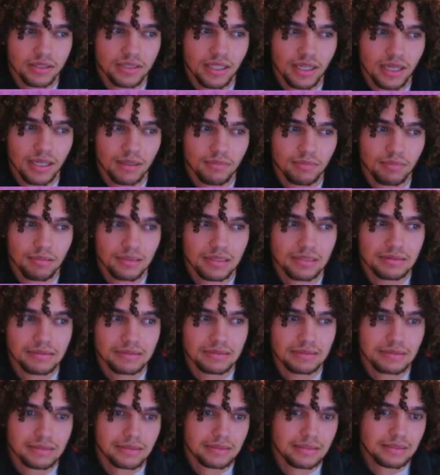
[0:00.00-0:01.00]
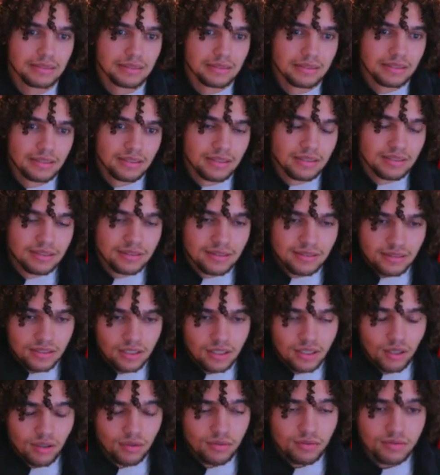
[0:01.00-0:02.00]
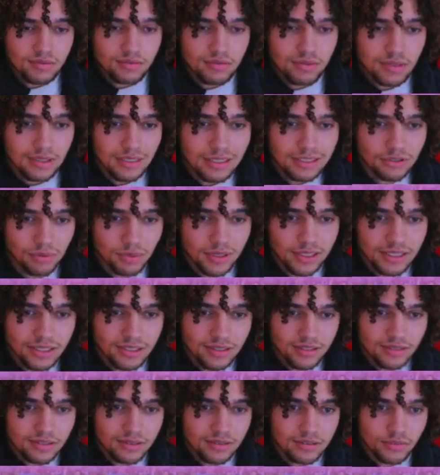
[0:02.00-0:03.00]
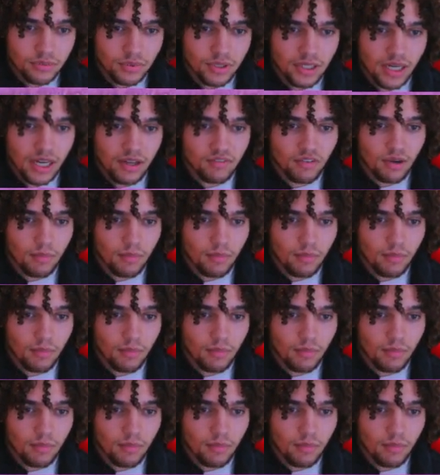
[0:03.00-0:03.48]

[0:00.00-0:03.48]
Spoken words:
that, but you know, it is what it is. We're gonna have our